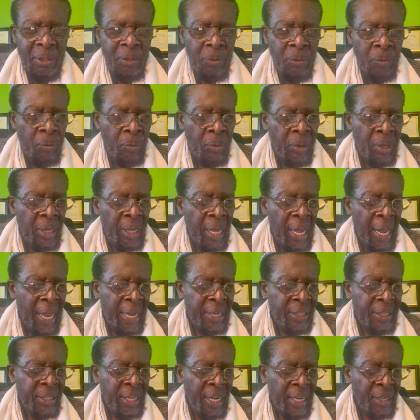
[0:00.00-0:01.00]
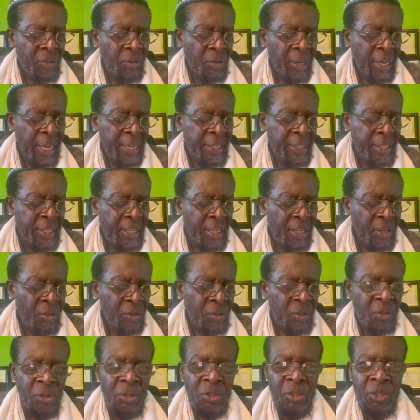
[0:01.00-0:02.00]
We ask that you
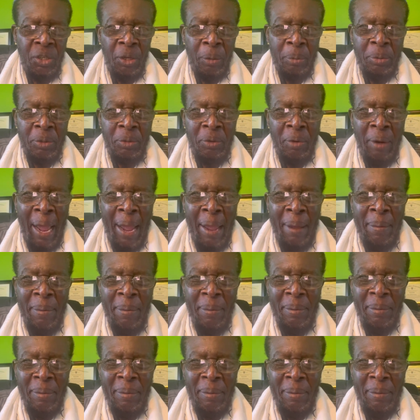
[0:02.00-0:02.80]
continue to subscribe